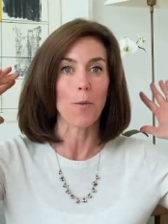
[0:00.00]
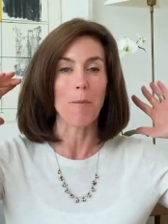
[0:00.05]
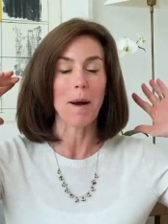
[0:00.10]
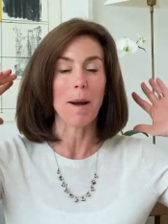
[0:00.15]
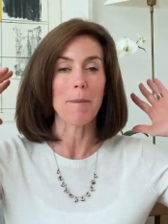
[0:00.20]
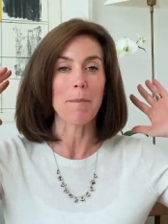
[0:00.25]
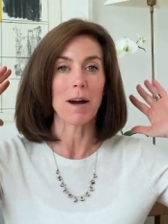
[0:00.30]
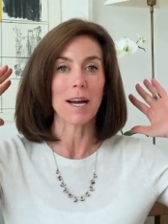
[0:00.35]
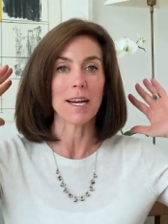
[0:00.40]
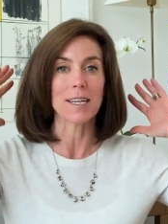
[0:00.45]
my
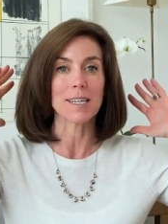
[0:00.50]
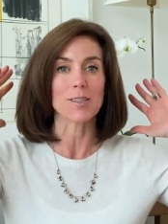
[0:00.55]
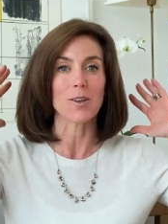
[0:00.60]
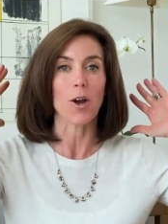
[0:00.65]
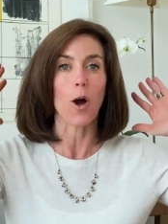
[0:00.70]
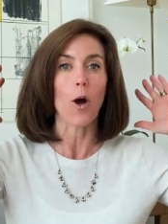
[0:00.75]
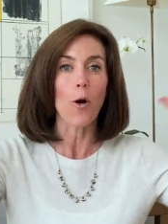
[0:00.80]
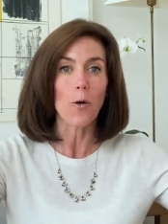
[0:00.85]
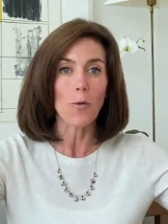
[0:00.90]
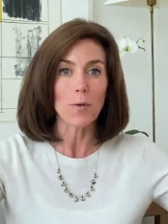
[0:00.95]
mind is
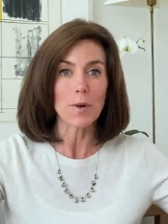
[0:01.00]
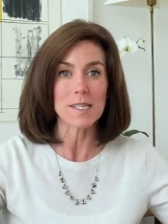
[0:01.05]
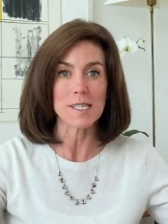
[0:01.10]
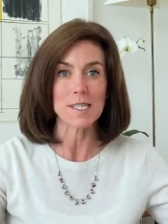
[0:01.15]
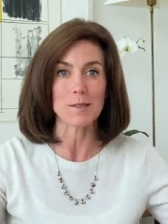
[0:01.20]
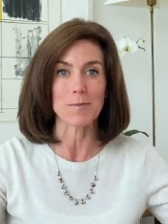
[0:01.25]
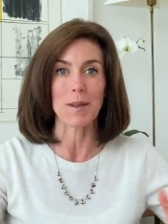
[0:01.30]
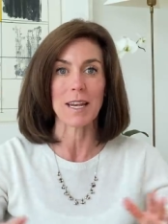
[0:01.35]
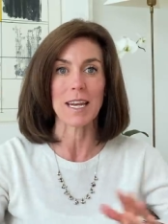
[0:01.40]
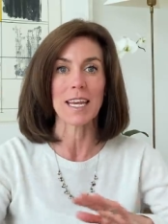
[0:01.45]
always
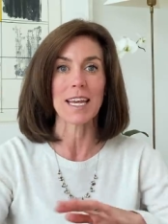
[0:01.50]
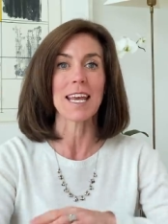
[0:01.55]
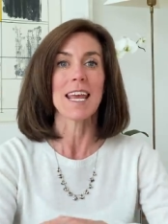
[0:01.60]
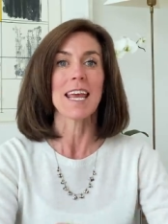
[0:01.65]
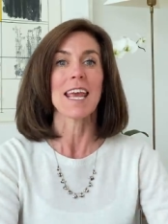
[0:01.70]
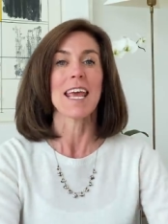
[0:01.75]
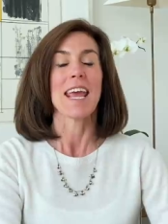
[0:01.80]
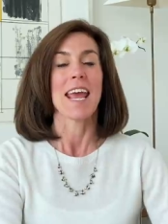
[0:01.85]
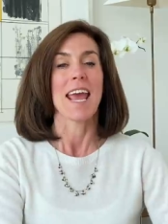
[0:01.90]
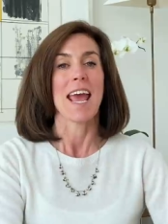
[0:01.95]
spinning
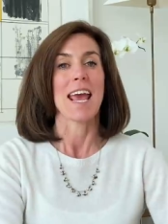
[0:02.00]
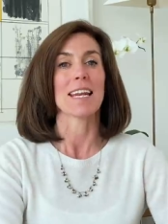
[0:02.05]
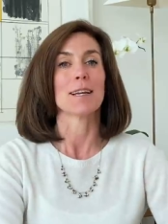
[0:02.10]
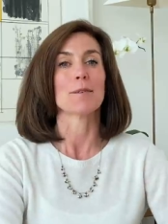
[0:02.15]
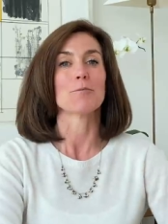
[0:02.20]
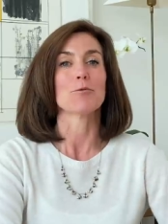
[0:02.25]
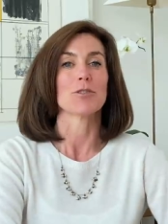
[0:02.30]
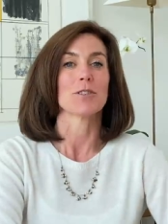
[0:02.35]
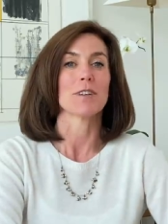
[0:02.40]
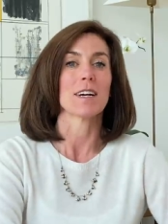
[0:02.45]
and I'm
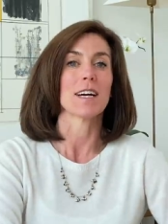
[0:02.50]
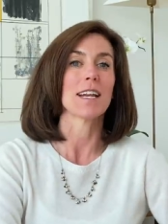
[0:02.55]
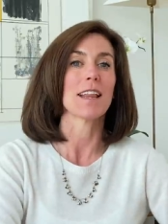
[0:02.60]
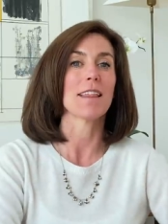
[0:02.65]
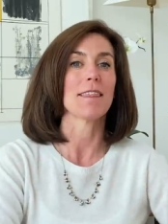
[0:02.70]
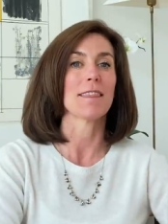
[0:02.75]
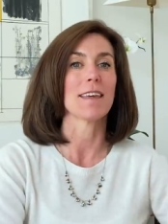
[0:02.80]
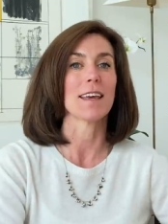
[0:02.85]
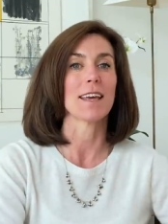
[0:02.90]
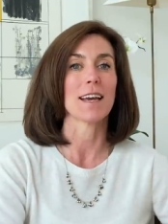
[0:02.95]
trying to
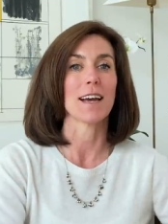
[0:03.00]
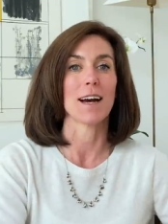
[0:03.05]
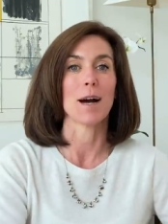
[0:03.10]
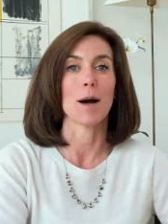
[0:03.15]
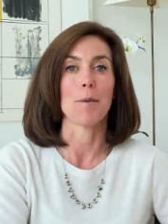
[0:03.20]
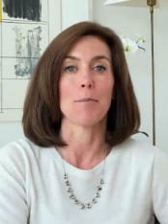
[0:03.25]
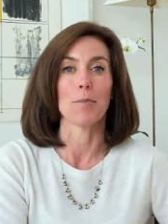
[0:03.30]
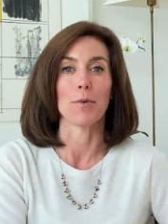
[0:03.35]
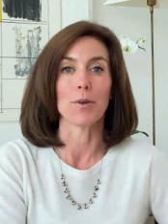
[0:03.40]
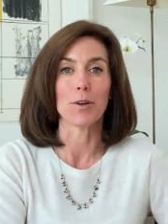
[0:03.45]
think
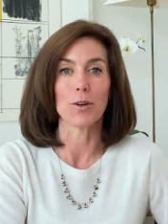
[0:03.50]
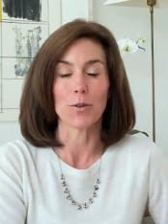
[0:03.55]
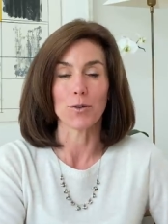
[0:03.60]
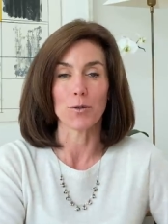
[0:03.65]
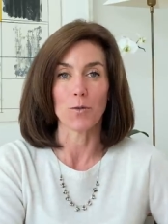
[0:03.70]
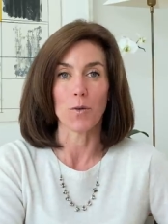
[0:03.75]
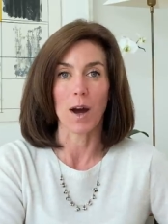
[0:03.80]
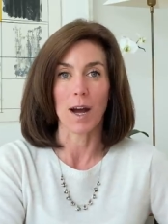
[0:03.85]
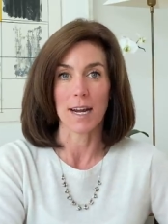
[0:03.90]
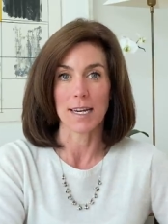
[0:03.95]
up
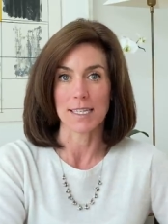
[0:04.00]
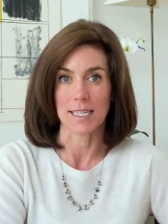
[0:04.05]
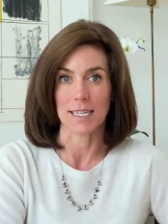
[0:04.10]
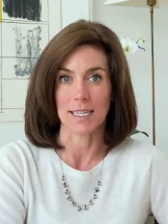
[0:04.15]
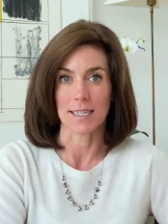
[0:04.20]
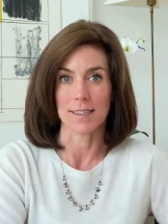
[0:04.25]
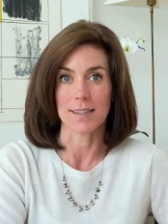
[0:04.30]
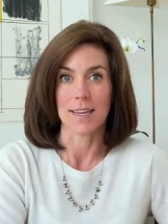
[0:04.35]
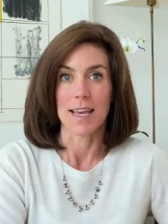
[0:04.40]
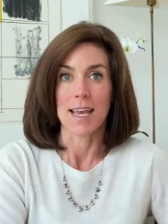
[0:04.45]
new ideas.